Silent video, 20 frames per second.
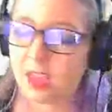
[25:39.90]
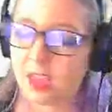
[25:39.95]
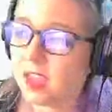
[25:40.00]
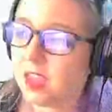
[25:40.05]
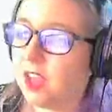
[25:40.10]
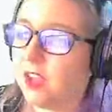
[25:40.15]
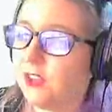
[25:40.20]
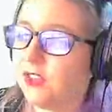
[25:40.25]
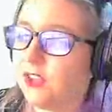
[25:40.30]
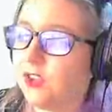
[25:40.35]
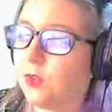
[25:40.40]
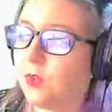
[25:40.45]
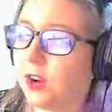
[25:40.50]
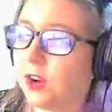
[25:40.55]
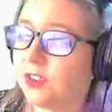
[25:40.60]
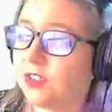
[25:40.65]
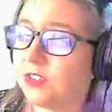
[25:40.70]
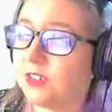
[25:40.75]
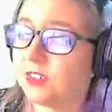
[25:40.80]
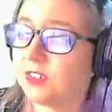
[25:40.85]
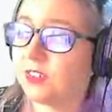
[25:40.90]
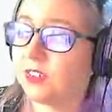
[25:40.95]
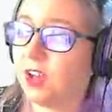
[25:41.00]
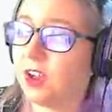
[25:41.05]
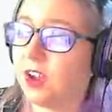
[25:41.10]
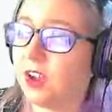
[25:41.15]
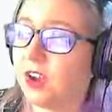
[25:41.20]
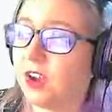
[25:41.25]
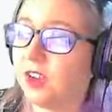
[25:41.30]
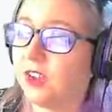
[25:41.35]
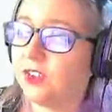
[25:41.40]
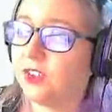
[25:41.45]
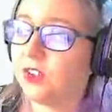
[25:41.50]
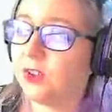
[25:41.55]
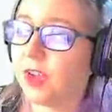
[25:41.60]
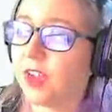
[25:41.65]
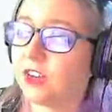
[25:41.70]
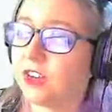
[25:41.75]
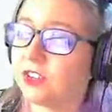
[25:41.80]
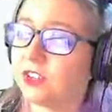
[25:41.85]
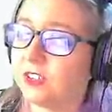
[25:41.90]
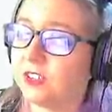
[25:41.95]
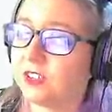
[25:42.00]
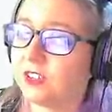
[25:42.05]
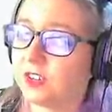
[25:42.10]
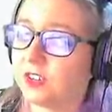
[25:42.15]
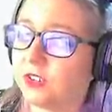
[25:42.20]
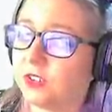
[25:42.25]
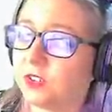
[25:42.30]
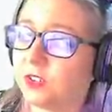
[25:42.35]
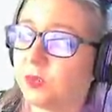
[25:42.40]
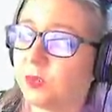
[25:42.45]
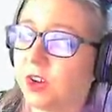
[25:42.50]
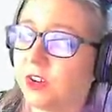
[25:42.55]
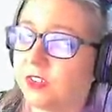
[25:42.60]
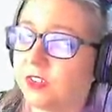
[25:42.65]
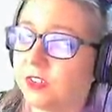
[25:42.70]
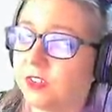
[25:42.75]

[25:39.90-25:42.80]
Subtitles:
If you watch this long enough, you actually start to watch